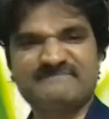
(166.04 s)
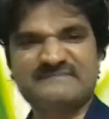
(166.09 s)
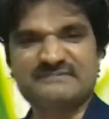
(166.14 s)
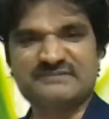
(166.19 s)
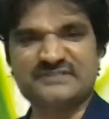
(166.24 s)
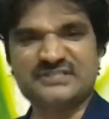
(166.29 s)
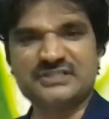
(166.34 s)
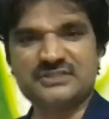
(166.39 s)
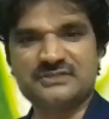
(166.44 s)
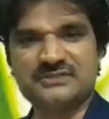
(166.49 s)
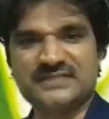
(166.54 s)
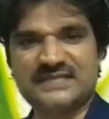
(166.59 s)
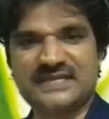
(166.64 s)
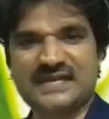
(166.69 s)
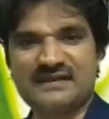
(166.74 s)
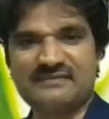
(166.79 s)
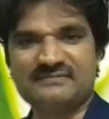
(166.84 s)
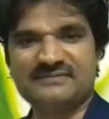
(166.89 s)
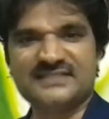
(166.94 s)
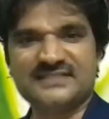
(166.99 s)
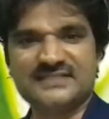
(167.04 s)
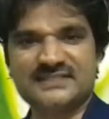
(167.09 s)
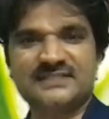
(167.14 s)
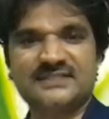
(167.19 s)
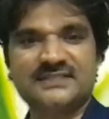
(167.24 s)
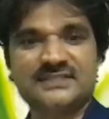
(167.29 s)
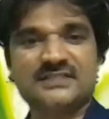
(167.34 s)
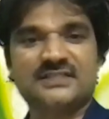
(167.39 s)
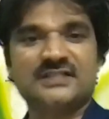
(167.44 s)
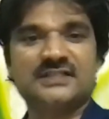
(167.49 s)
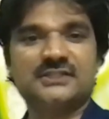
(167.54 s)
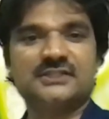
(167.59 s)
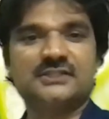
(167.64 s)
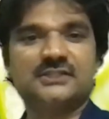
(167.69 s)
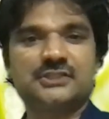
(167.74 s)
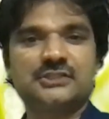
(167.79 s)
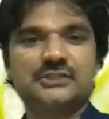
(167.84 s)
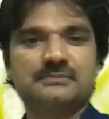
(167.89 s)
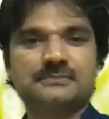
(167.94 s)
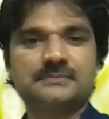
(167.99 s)
We should have that inner
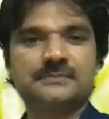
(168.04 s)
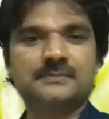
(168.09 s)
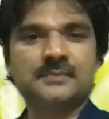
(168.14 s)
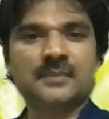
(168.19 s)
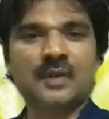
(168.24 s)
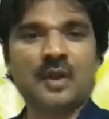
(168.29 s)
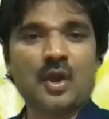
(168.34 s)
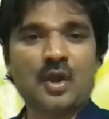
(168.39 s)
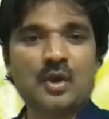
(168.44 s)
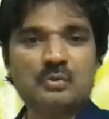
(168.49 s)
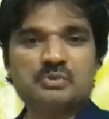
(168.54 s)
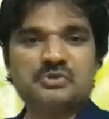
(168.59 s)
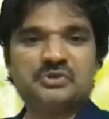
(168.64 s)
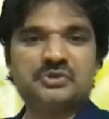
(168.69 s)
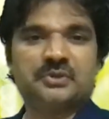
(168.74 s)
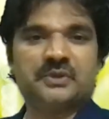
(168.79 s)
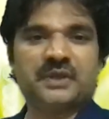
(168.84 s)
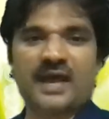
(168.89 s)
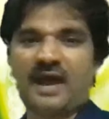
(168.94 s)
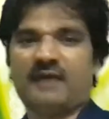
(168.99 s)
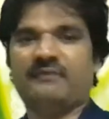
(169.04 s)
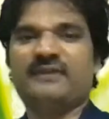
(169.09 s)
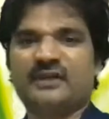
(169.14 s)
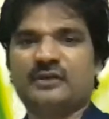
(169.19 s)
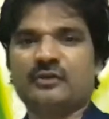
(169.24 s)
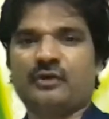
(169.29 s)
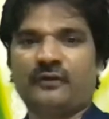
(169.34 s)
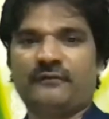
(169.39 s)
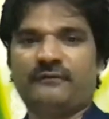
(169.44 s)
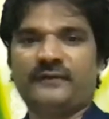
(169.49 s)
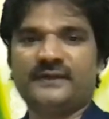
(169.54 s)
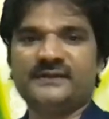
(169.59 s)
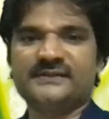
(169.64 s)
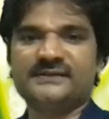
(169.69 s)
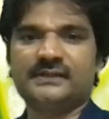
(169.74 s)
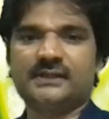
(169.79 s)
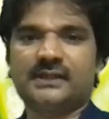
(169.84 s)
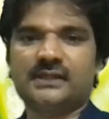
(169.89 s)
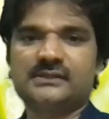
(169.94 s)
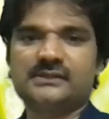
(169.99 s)
energy. We should have that confidence
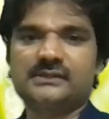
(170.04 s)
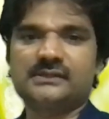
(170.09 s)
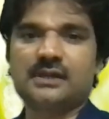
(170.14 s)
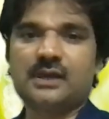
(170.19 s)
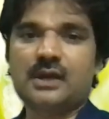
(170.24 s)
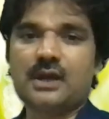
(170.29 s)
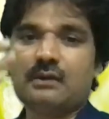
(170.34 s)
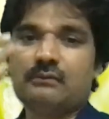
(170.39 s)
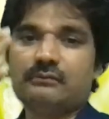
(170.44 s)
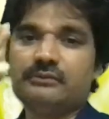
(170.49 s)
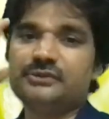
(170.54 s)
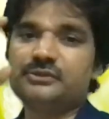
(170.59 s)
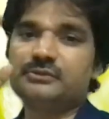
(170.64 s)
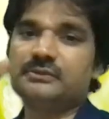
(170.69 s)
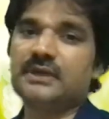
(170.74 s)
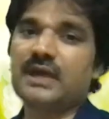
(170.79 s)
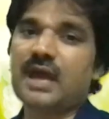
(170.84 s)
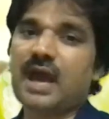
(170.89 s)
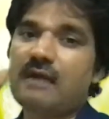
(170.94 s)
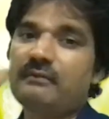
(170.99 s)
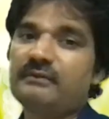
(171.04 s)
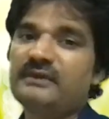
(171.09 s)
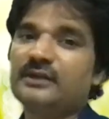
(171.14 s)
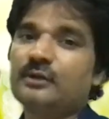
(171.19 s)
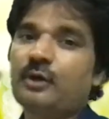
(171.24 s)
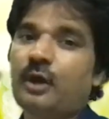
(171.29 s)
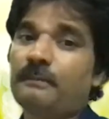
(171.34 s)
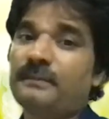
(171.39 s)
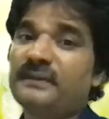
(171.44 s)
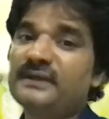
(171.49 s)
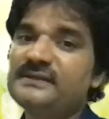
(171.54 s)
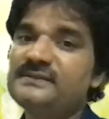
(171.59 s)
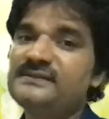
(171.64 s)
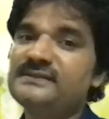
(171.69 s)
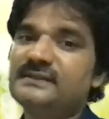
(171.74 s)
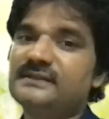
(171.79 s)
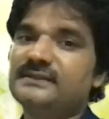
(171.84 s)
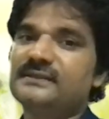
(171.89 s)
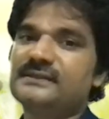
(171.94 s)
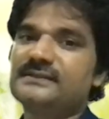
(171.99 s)
in us. We should have that competence
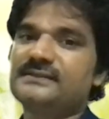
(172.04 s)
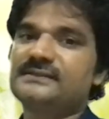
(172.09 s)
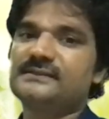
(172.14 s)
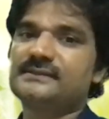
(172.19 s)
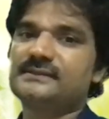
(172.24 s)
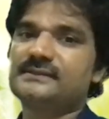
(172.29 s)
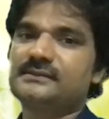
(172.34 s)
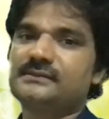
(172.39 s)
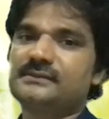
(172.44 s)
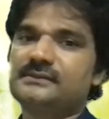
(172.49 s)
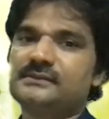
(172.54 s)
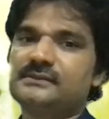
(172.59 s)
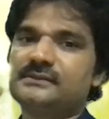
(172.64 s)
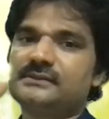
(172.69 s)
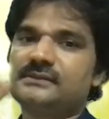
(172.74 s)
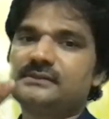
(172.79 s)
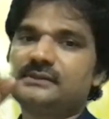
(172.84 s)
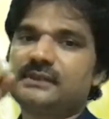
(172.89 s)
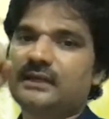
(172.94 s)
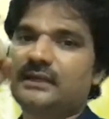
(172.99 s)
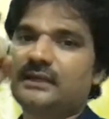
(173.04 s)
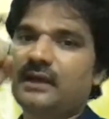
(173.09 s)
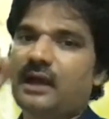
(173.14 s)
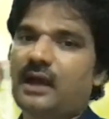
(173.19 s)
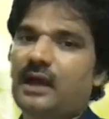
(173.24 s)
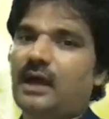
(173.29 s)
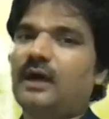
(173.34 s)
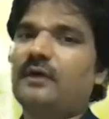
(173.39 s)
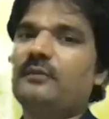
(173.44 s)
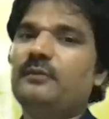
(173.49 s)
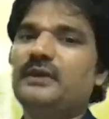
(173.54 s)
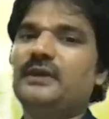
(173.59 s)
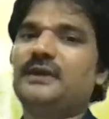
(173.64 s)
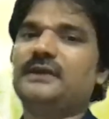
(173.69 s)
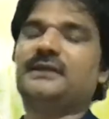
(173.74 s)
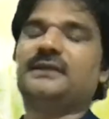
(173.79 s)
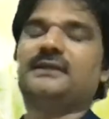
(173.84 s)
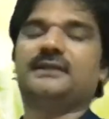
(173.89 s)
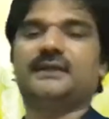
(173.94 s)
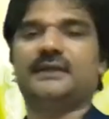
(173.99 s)
in us that I will
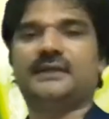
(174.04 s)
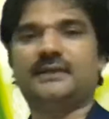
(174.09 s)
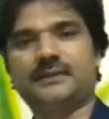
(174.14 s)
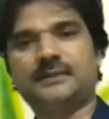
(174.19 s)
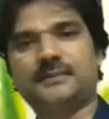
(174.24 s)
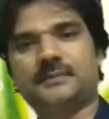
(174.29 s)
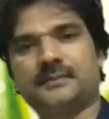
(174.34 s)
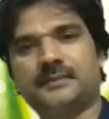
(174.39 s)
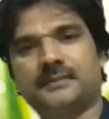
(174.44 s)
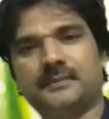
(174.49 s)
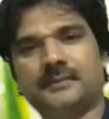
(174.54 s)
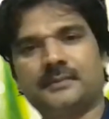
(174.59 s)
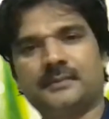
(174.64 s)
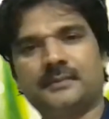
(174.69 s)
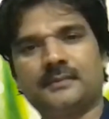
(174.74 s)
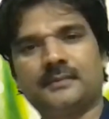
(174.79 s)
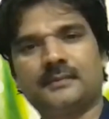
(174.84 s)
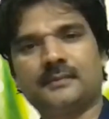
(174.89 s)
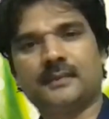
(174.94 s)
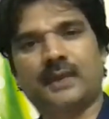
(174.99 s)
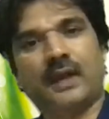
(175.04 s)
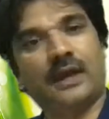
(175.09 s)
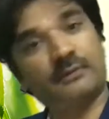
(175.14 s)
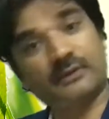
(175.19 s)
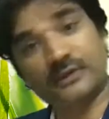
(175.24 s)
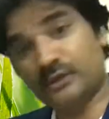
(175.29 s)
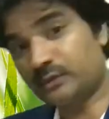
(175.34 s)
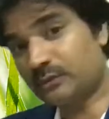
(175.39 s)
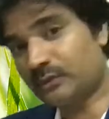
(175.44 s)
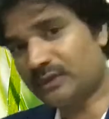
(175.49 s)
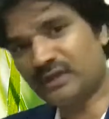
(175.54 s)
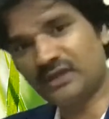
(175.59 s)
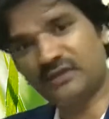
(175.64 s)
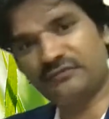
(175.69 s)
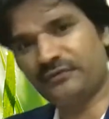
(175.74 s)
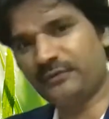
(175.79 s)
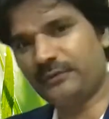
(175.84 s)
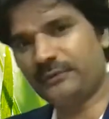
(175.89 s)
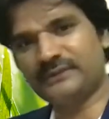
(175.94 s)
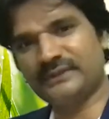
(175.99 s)
attain that. I wanted to attain
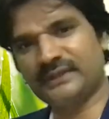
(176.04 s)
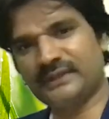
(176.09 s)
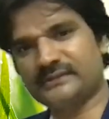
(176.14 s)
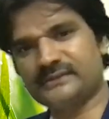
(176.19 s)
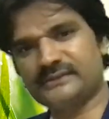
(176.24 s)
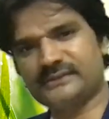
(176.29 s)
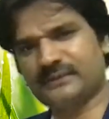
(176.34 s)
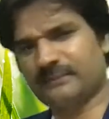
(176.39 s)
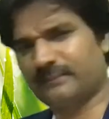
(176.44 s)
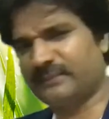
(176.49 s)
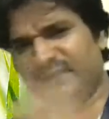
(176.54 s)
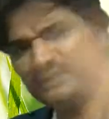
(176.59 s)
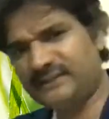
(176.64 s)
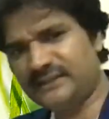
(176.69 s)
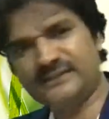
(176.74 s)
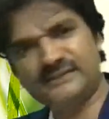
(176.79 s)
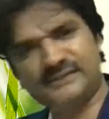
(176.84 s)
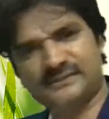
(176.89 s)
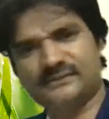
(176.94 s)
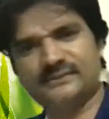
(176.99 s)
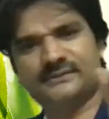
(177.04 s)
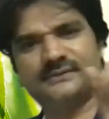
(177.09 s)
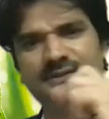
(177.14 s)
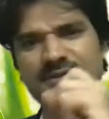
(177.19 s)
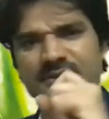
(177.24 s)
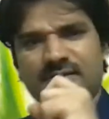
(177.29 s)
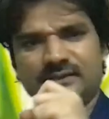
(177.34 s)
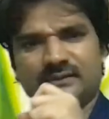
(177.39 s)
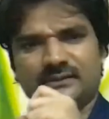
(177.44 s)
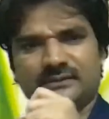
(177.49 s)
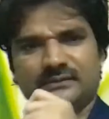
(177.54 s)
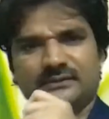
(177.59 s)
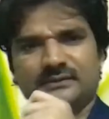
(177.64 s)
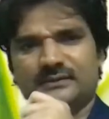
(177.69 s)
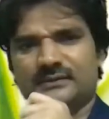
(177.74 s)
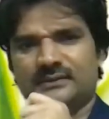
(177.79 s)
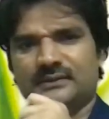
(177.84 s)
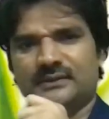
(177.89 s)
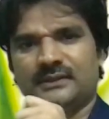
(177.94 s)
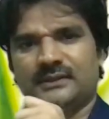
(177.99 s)
few things. Many things didn't
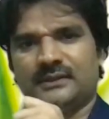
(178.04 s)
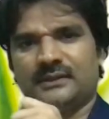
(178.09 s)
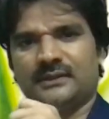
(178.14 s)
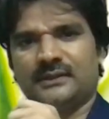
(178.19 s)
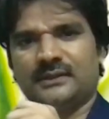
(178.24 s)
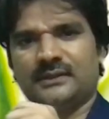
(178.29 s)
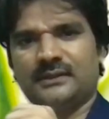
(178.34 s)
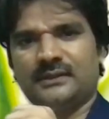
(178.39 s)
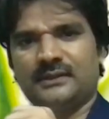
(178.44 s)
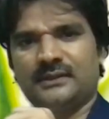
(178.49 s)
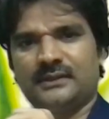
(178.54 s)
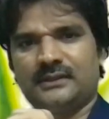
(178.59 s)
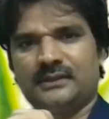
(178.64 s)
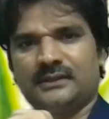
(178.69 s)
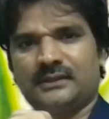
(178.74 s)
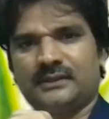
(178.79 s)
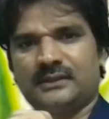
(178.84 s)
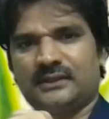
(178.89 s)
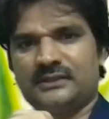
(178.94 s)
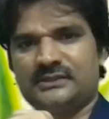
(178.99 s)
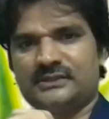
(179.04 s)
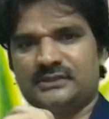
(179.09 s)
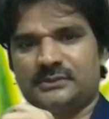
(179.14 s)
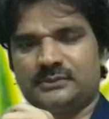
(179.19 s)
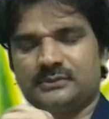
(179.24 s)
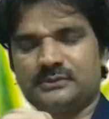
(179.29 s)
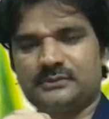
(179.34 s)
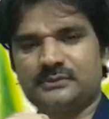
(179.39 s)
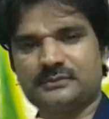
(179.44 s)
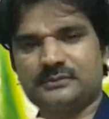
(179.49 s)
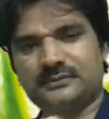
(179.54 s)
achieve.